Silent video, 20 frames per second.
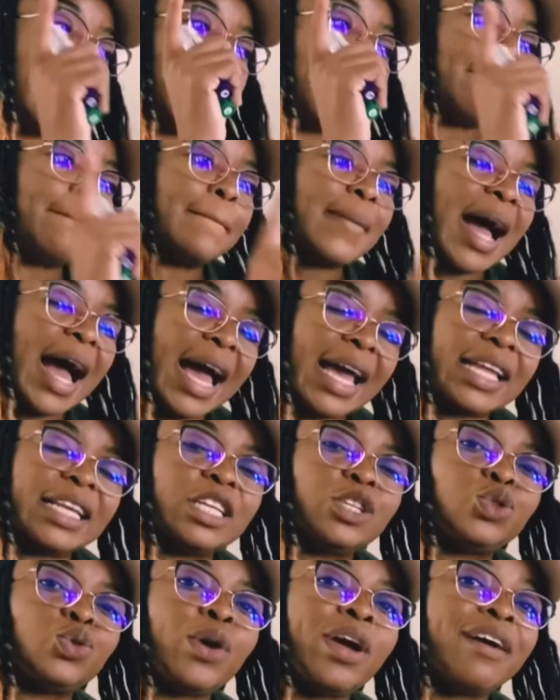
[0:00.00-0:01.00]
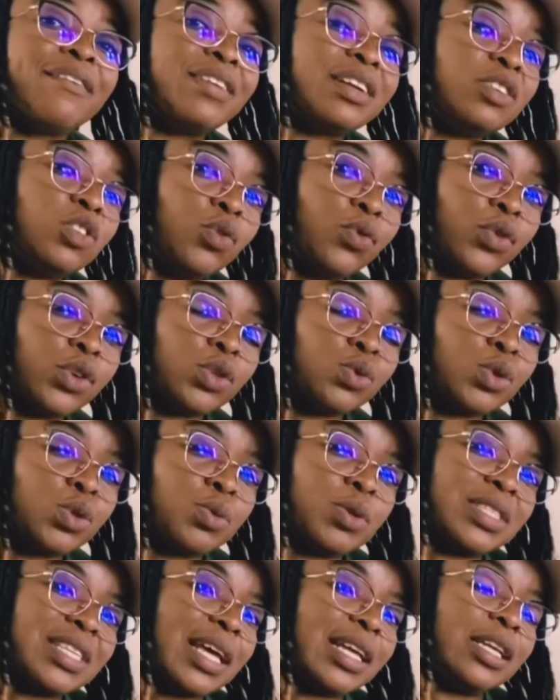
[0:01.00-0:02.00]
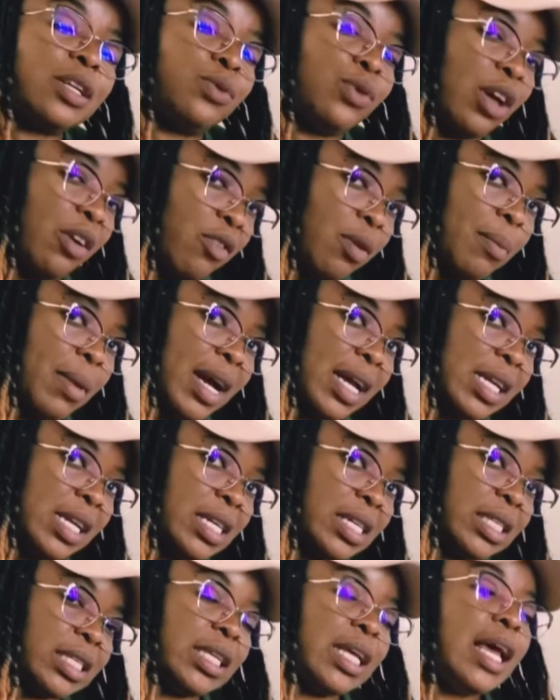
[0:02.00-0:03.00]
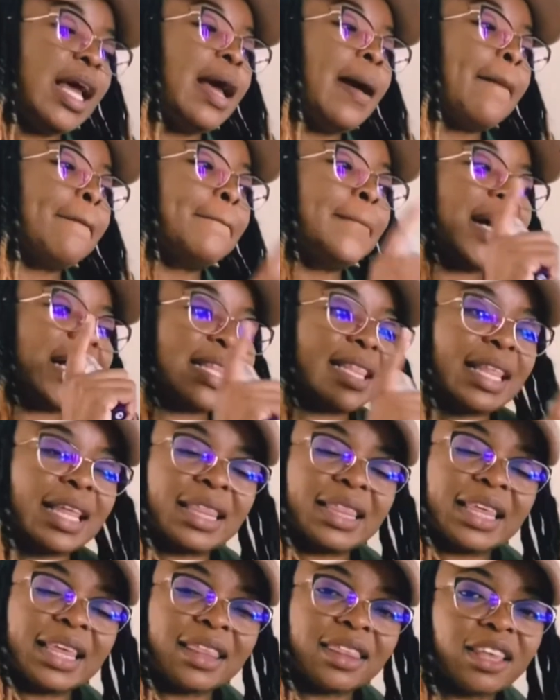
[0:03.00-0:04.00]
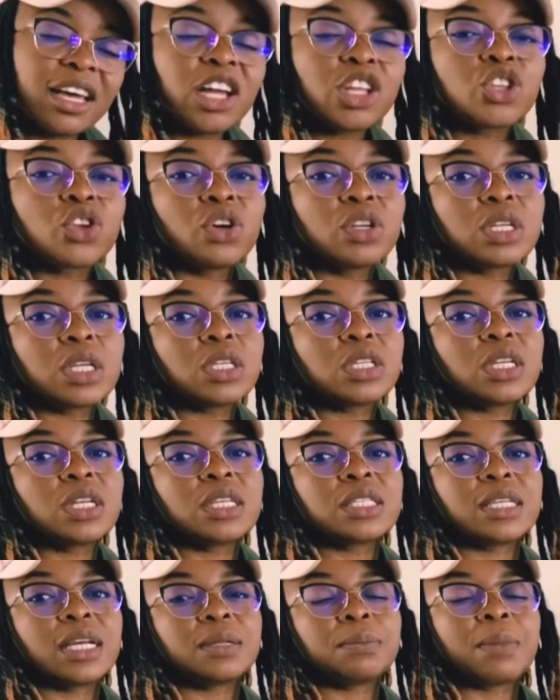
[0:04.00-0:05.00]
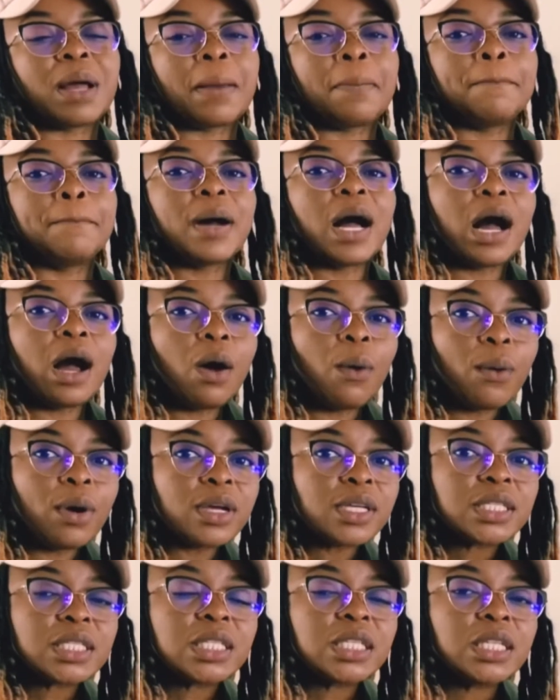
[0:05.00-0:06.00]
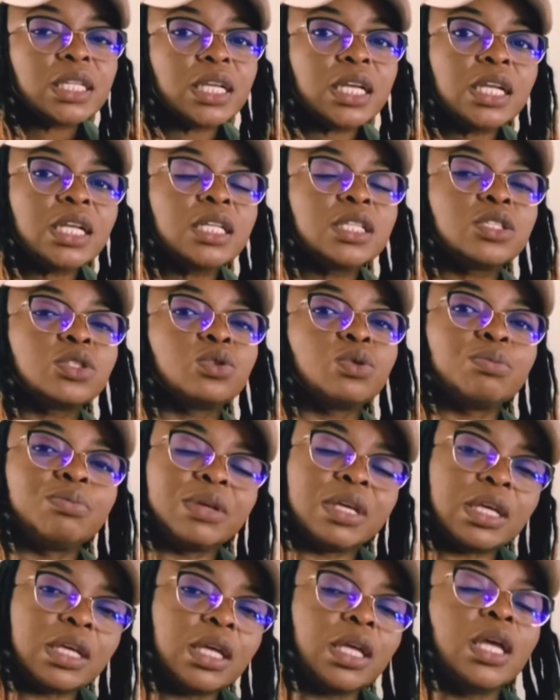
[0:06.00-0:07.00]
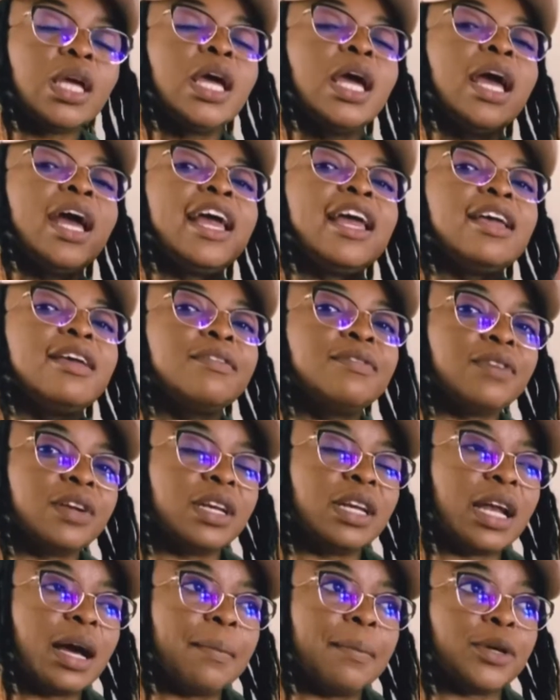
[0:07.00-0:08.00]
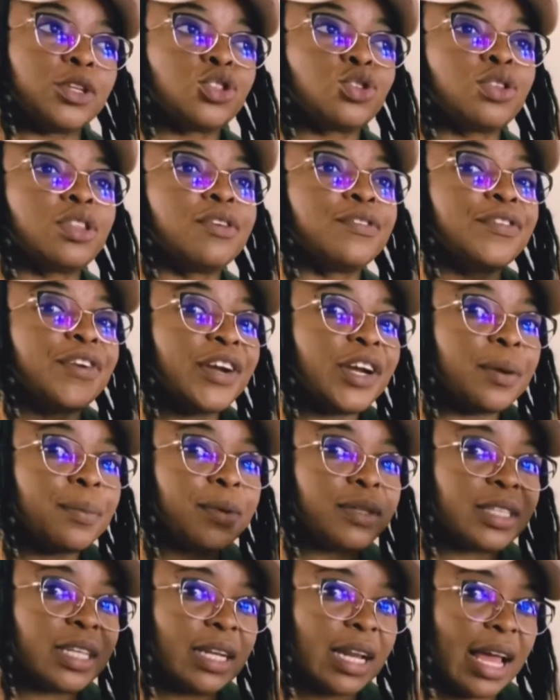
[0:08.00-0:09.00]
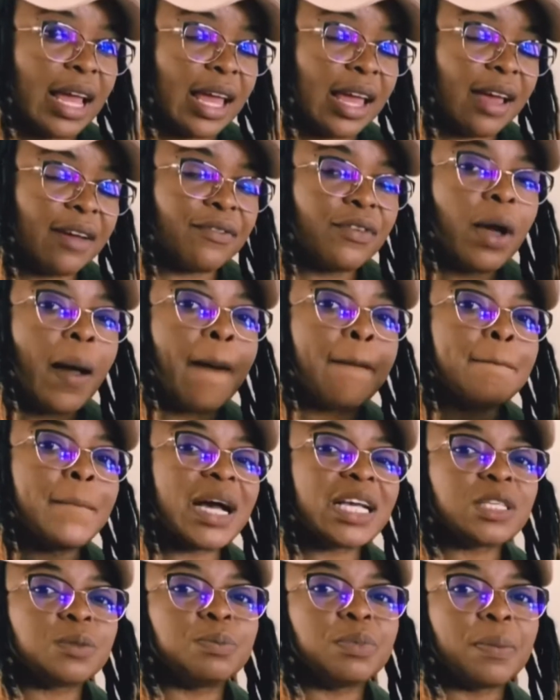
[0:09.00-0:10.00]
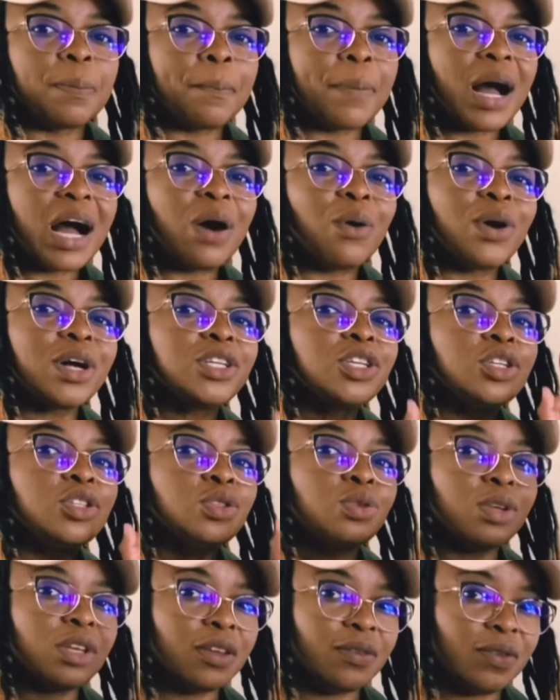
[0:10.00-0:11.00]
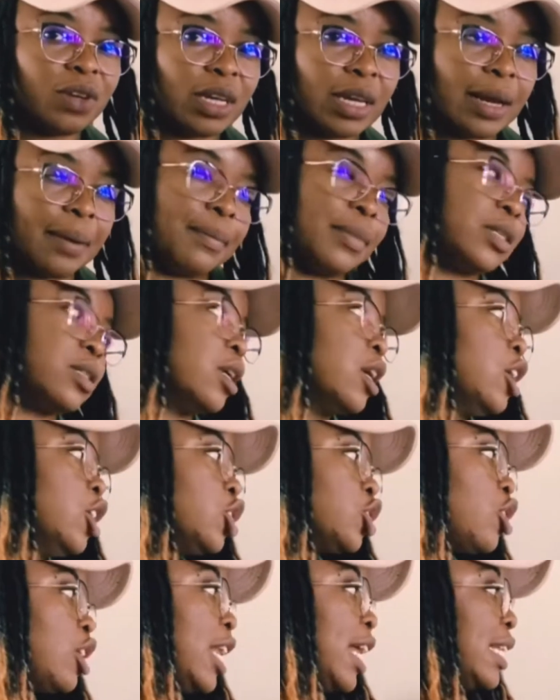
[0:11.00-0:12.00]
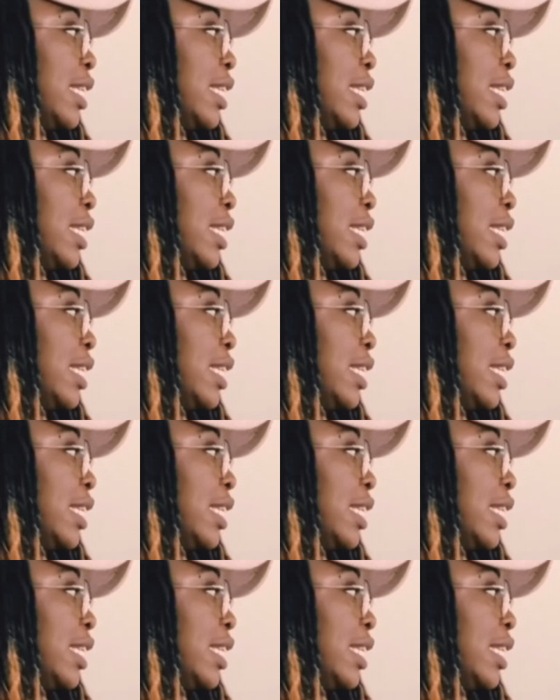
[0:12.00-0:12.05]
I need to have a difference, which means I need to have a minus. But the third condition is that my powers needs to be even numbers. So the variables that I have must be powered to even numbers. So let's